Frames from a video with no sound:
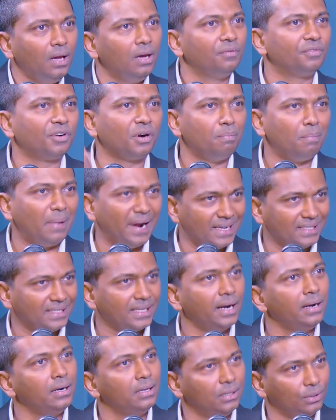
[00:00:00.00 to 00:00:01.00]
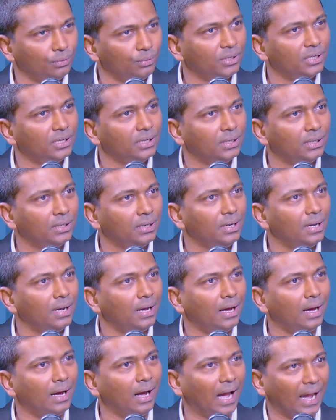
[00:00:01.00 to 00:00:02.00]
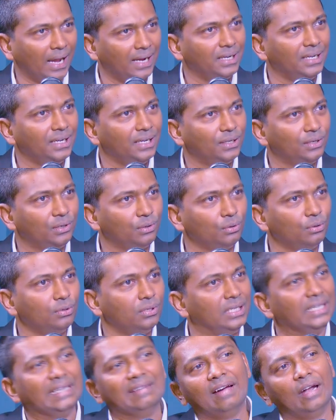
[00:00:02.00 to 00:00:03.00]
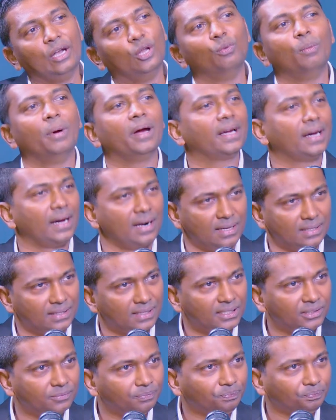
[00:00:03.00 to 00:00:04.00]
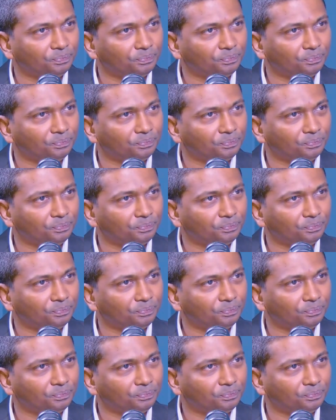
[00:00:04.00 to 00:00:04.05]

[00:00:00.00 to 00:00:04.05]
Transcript: From my side of the world, I need to devalue my currency.